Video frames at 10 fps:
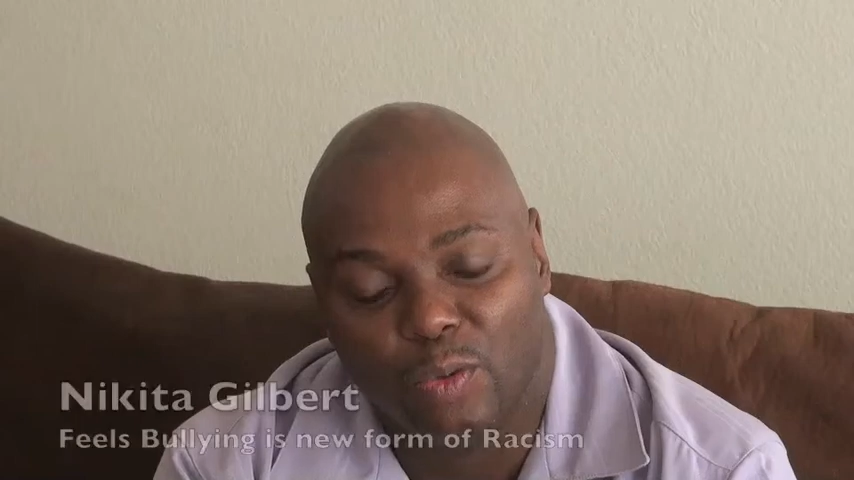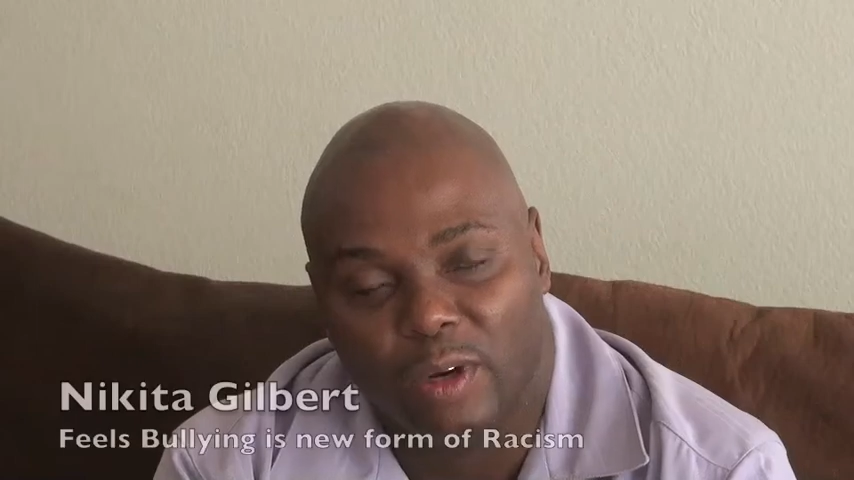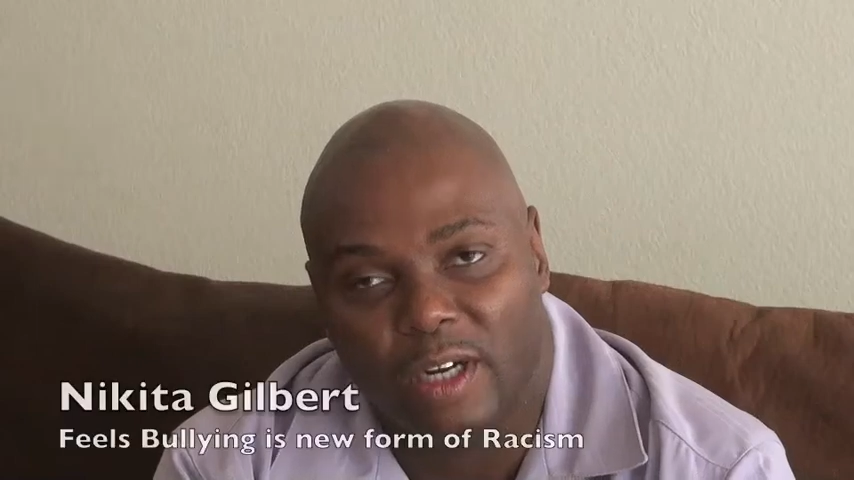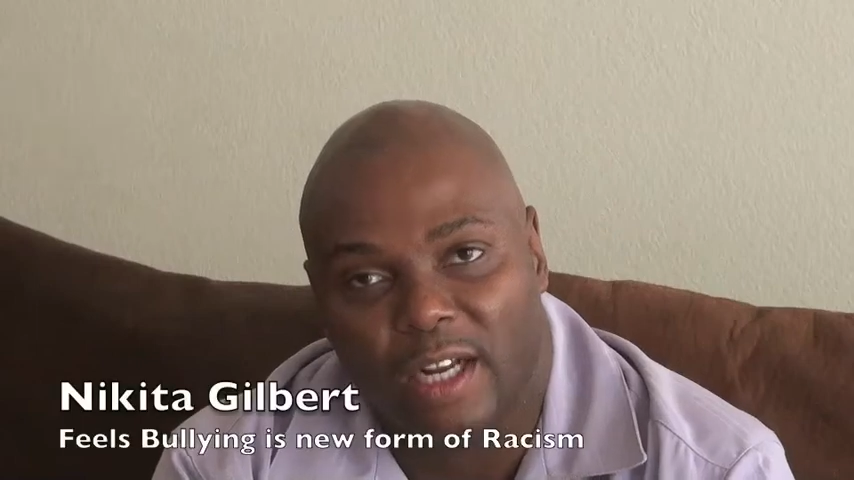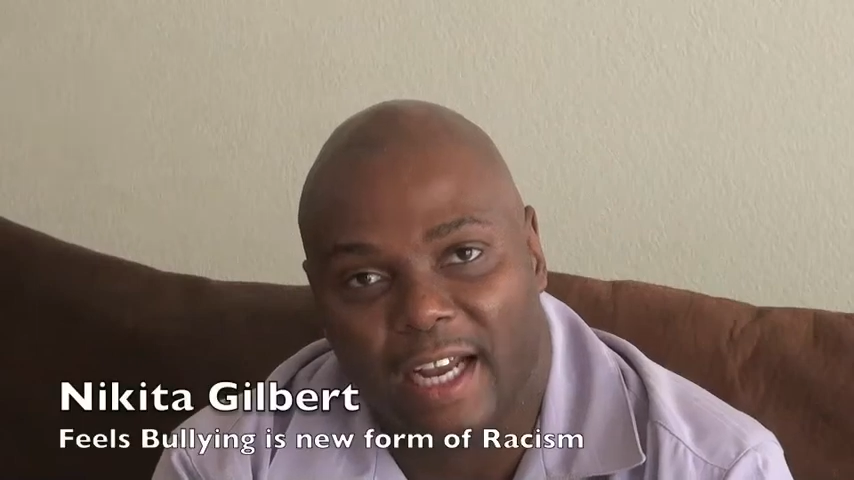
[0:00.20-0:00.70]

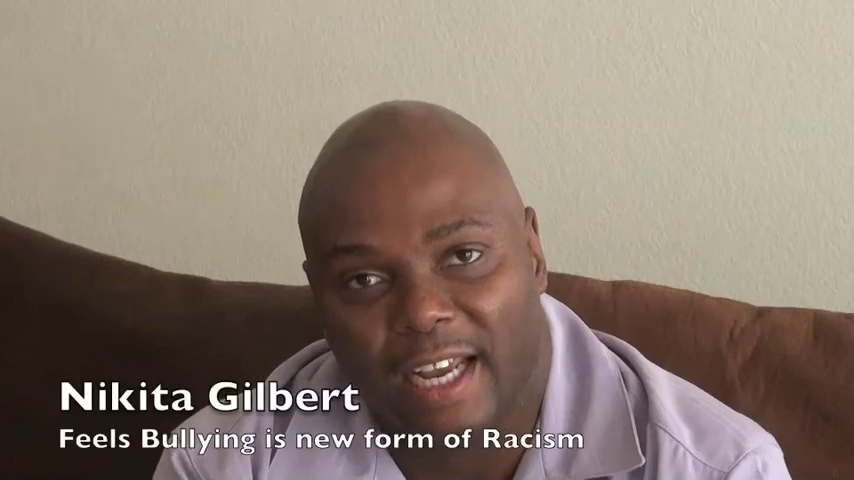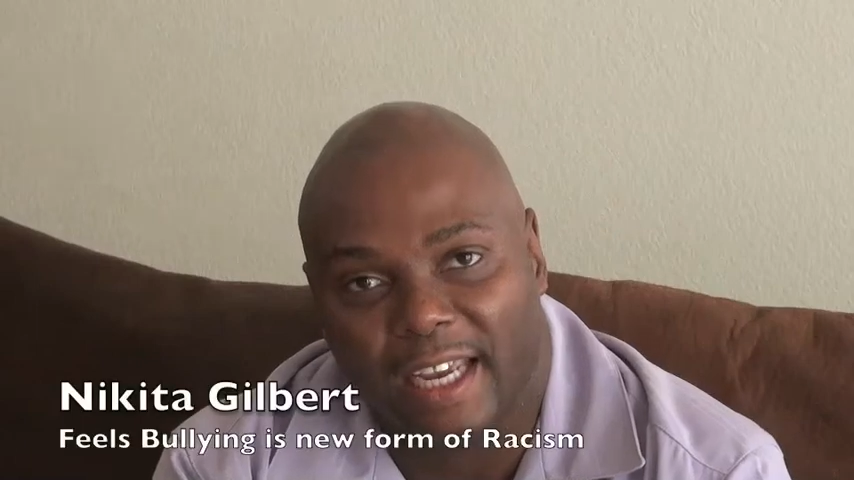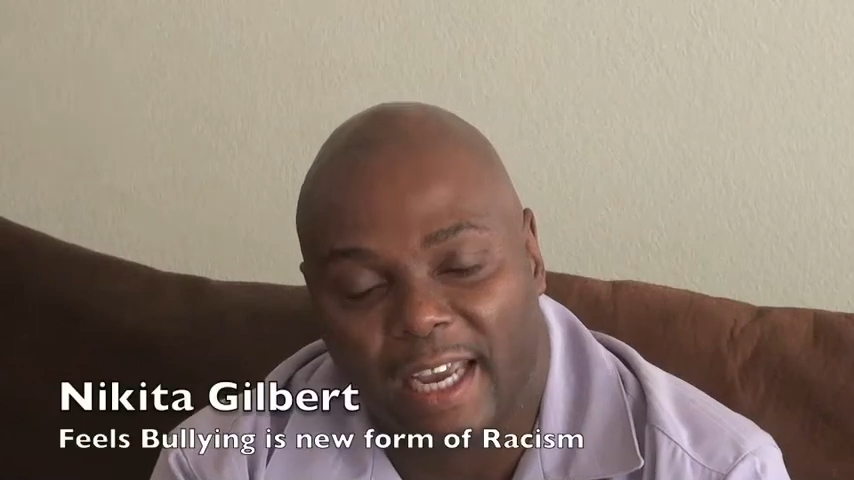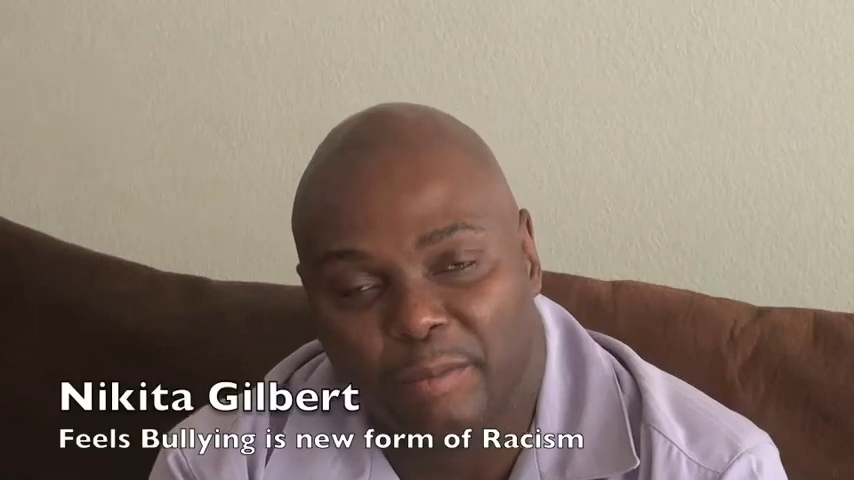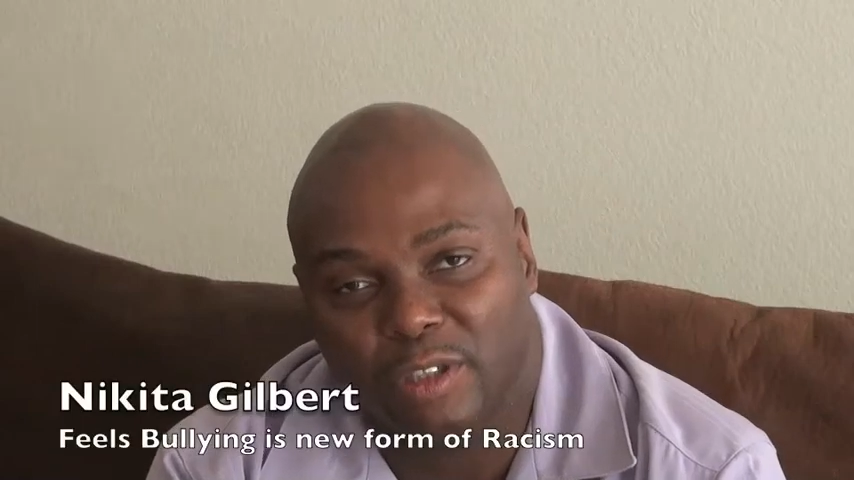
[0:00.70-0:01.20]
Well, I
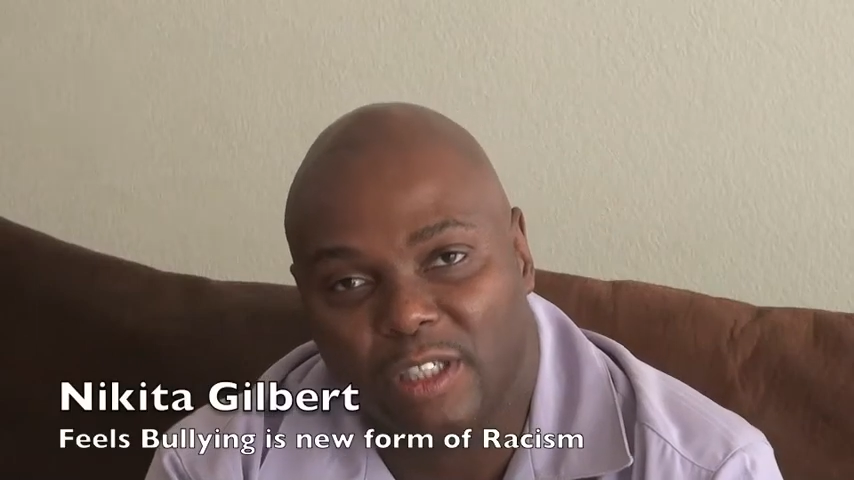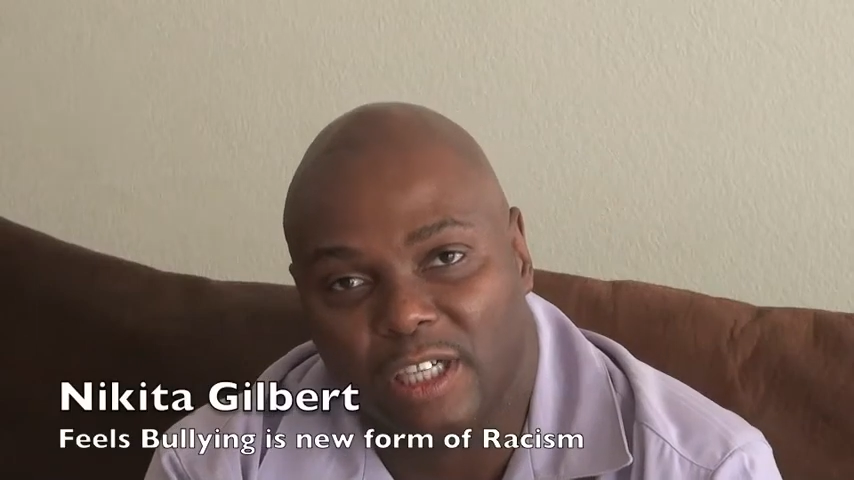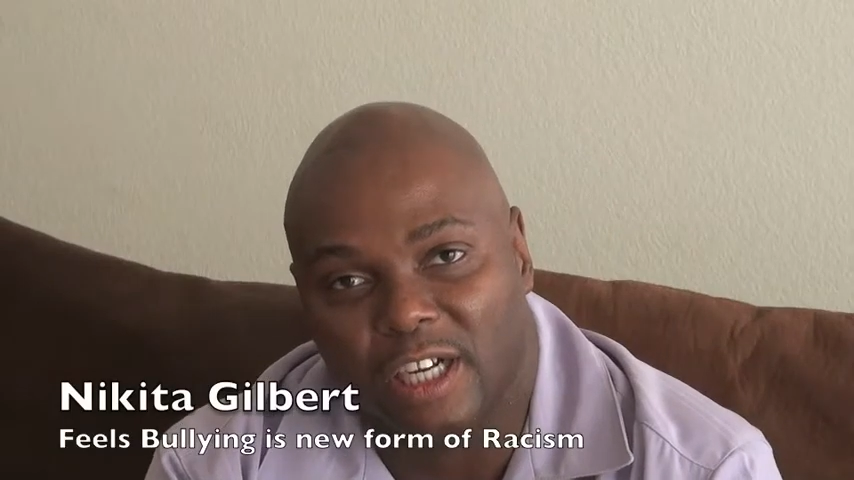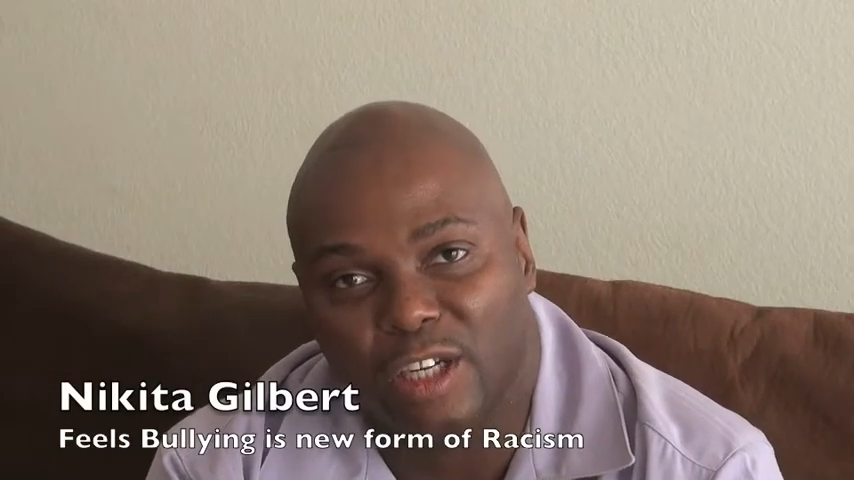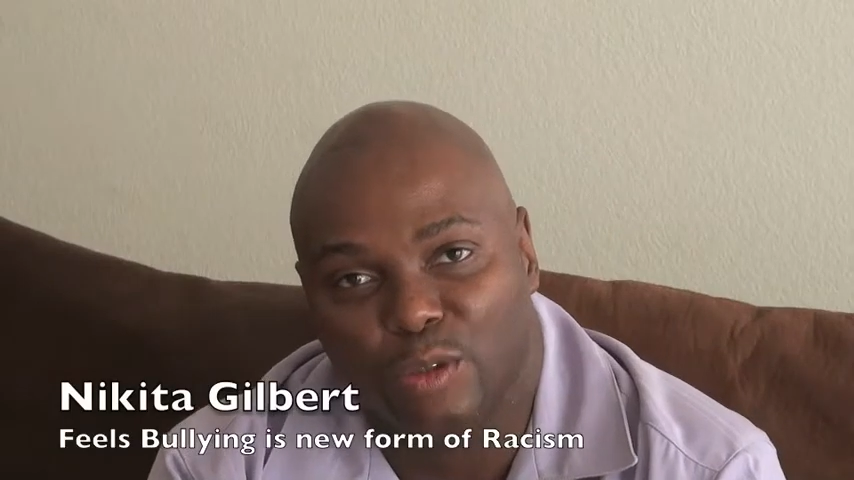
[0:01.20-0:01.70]
came to a
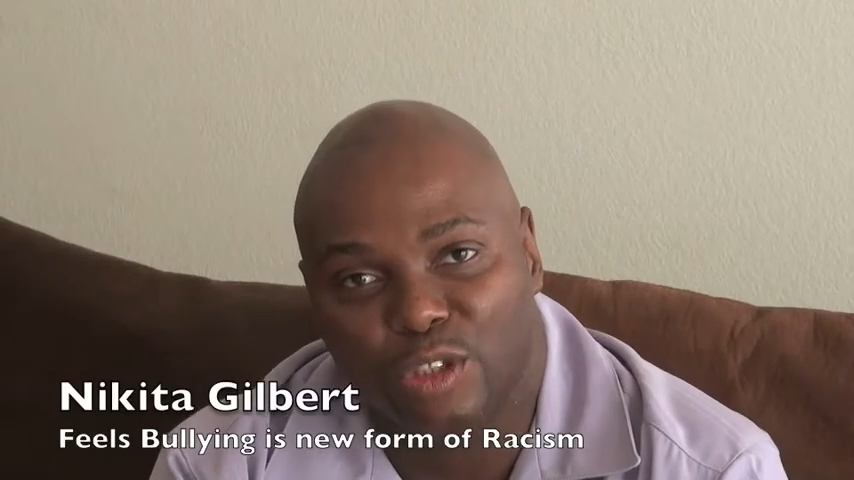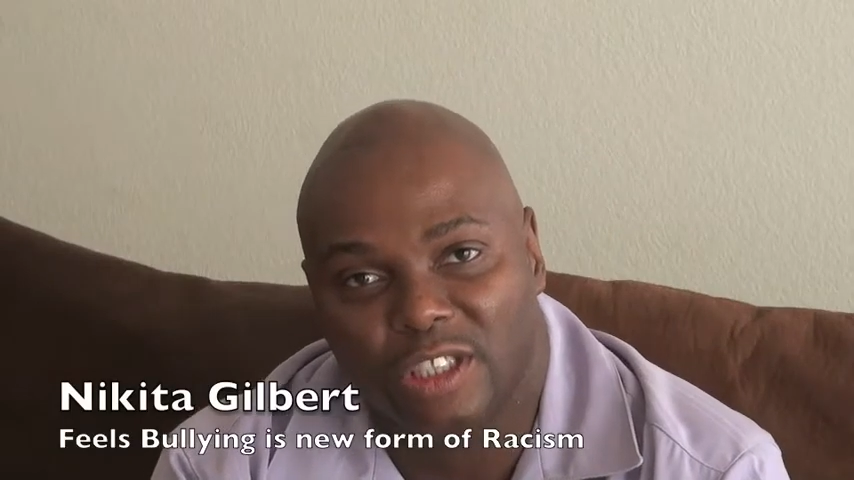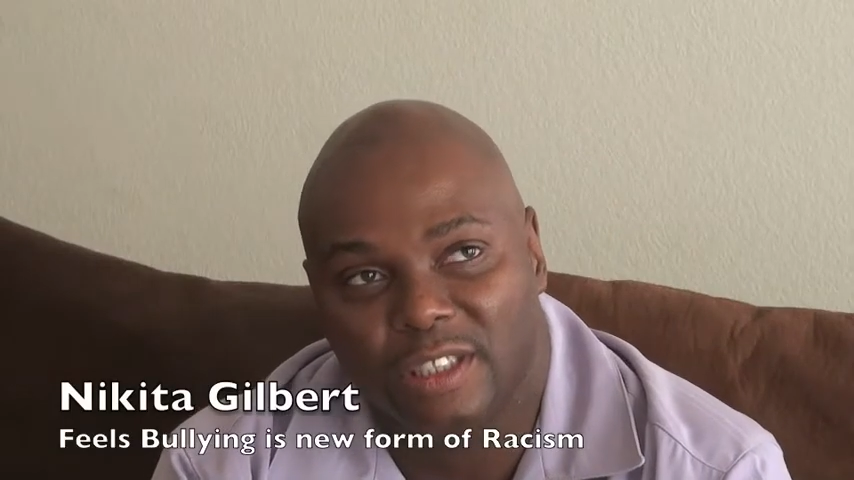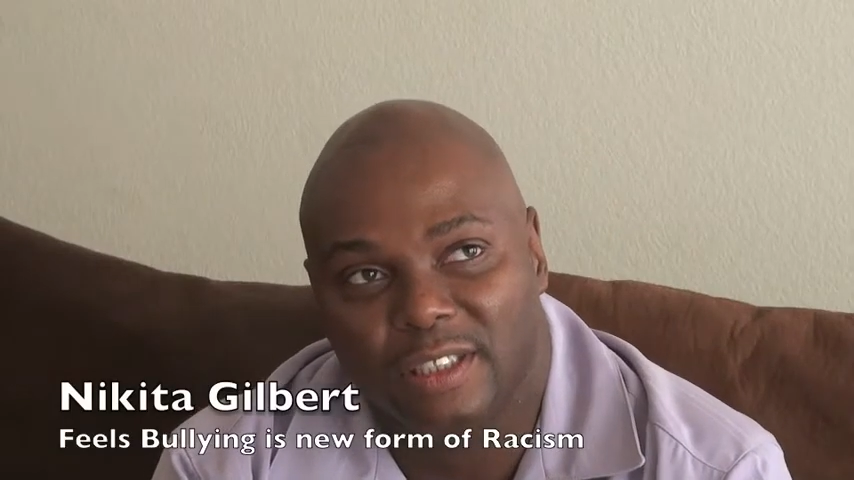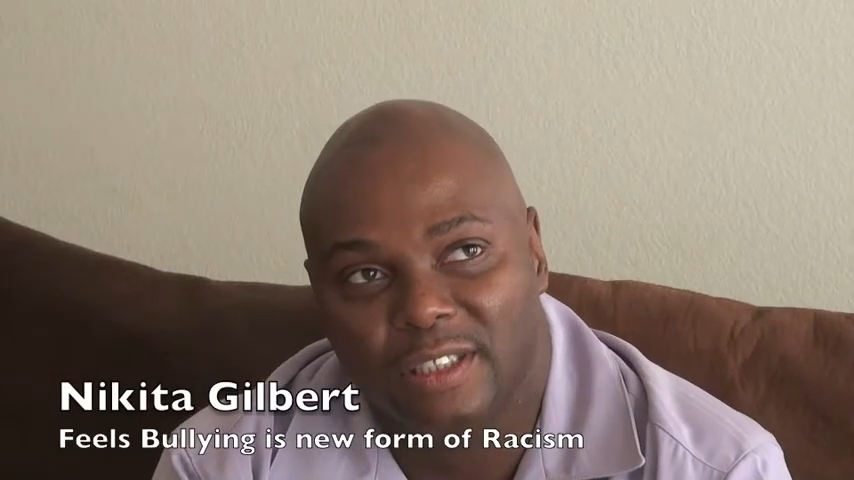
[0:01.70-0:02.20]

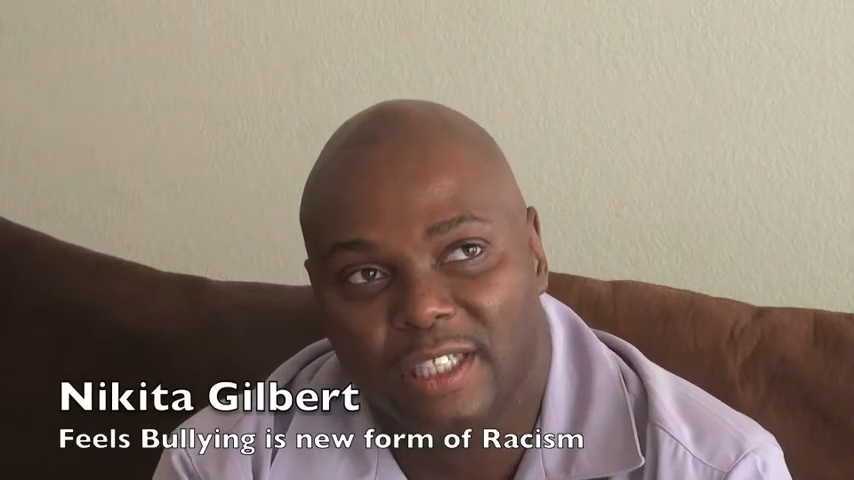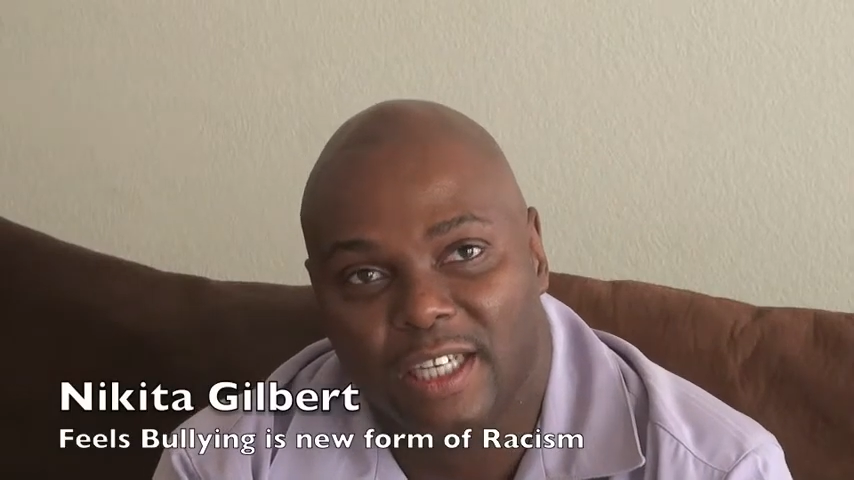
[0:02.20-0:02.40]
conclusion